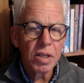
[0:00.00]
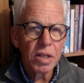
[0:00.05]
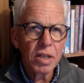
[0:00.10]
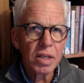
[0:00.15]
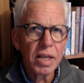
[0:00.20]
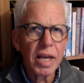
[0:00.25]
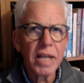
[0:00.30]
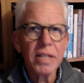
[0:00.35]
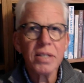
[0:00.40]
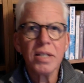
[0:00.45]

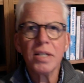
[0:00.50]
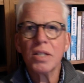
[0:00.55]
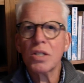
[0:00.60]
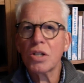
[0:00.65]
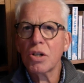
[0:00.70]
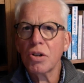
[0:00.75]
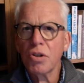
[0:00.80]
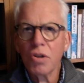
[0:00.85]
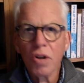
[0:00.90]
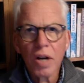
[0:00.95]
Yes, it's
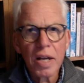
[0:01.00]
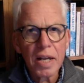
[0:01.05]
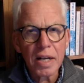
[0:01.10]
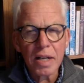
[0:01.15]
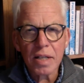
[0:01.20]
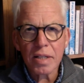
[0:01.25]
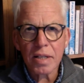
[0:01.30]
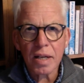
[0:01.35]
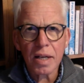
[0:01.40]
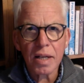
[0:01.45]
great,
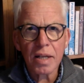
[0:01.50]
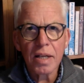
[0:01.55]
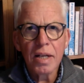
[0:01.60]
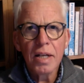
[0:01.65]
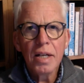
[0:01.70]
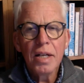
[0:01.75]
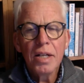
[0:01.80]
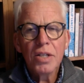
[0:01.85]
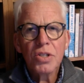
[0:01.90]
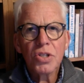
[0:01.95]
as I
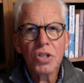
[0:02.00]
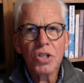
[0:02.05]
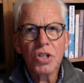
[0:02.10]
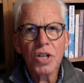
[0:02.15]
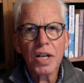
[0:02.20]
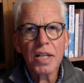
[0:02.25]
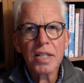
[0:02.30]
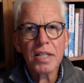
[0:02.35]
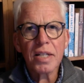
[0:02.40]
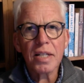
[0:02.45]

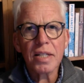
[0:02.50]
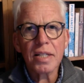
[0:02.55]
suggested,